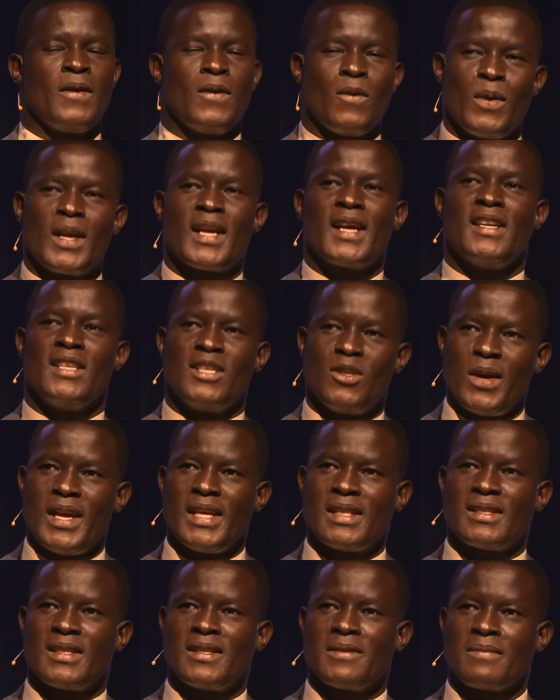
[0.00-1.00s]
We can do
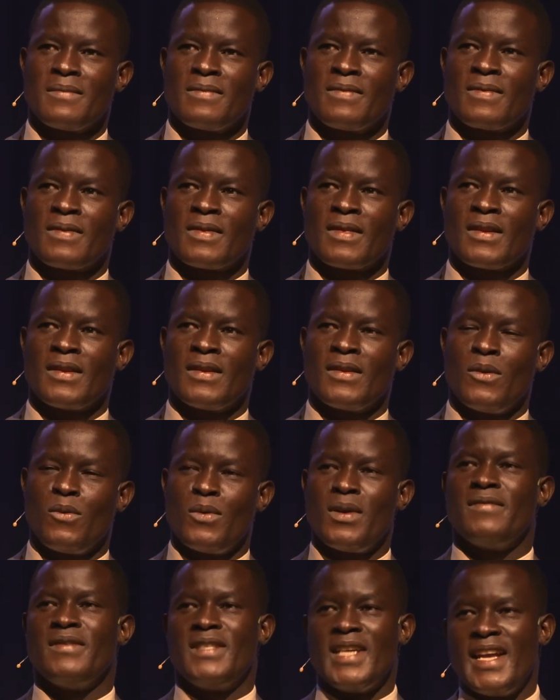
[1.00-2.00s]
it.
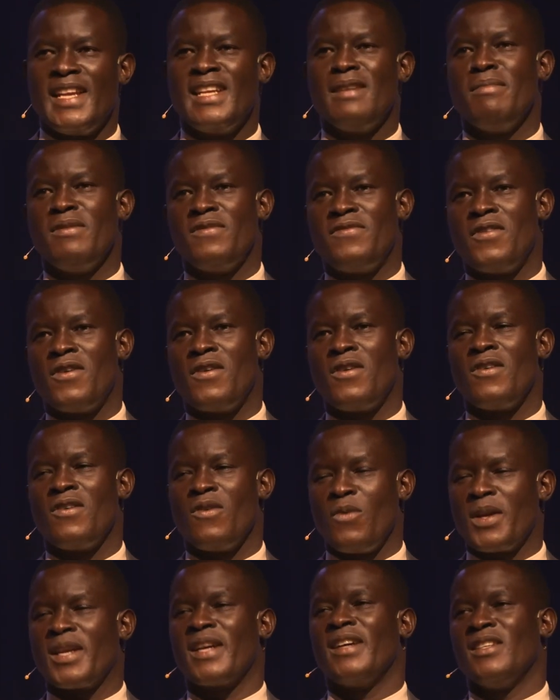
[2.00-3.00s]
We have done it before.
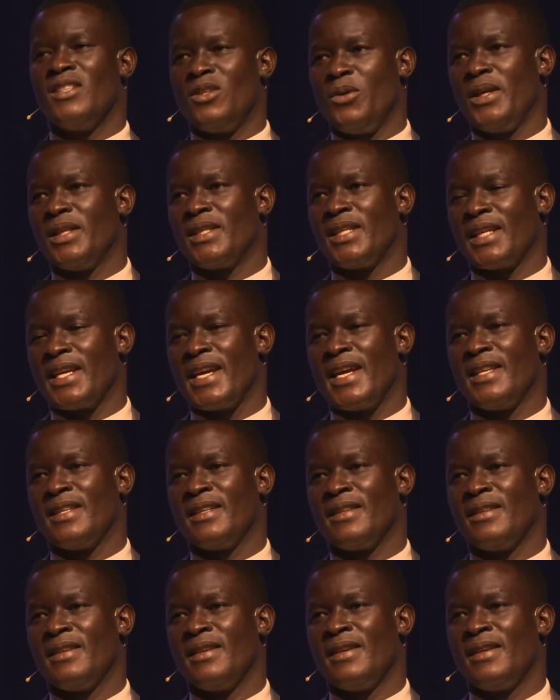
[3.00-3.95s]
We can do it again.